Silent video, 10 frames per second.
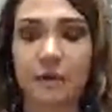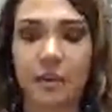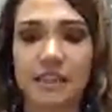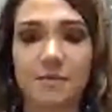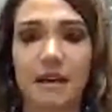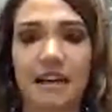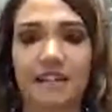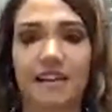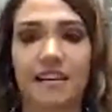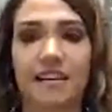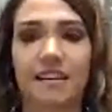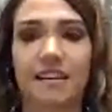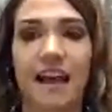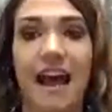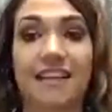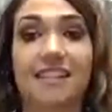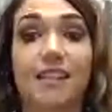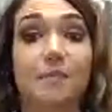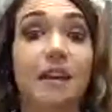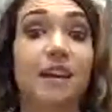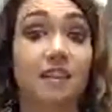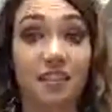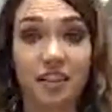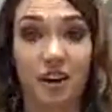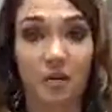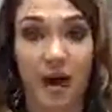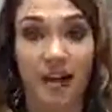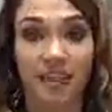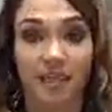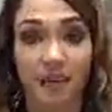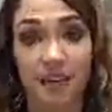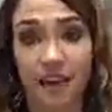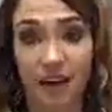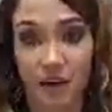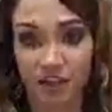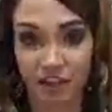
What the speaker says: I want somebody that asks me that